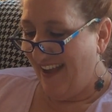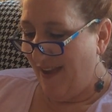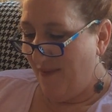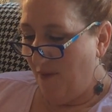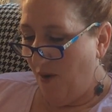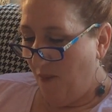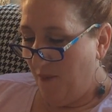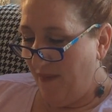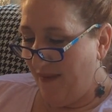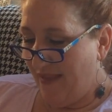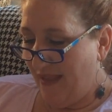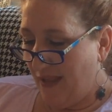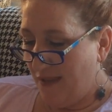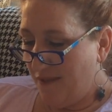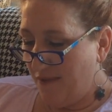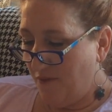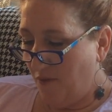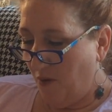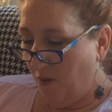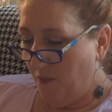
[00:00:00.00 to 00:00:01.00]
I'm hoping
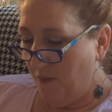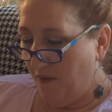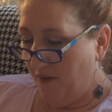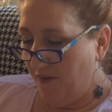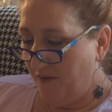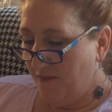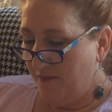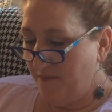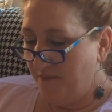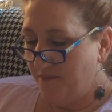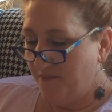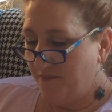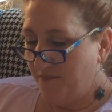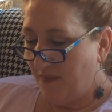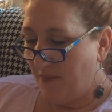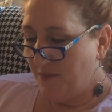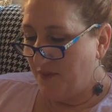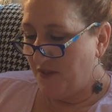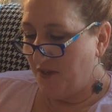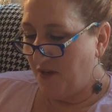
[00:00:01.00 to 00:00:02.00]
that's normal.
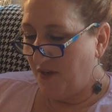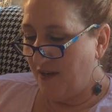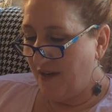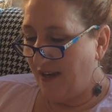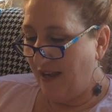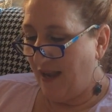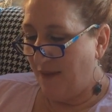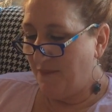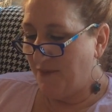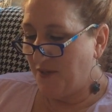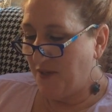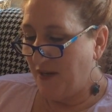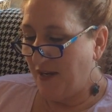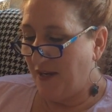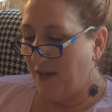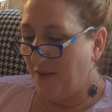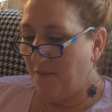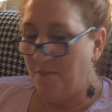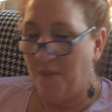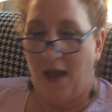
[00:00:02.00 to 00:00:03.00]
I'm sure he
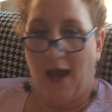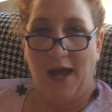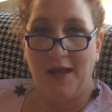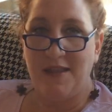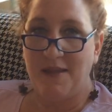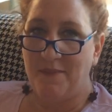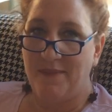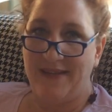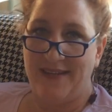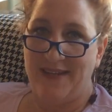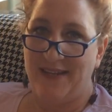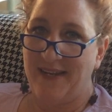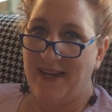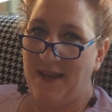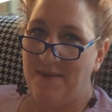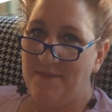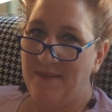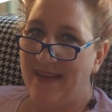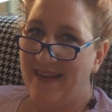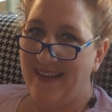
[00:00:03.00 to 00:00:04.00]
couldn't possibly look
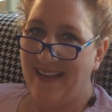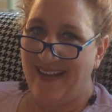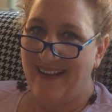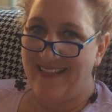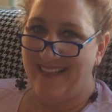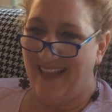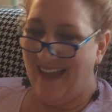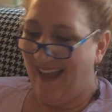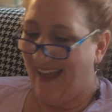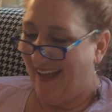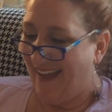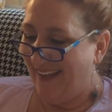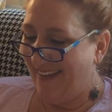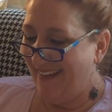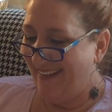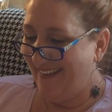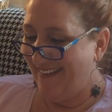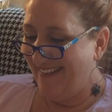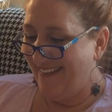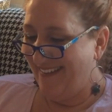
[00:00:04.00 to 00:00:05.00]
at me like that.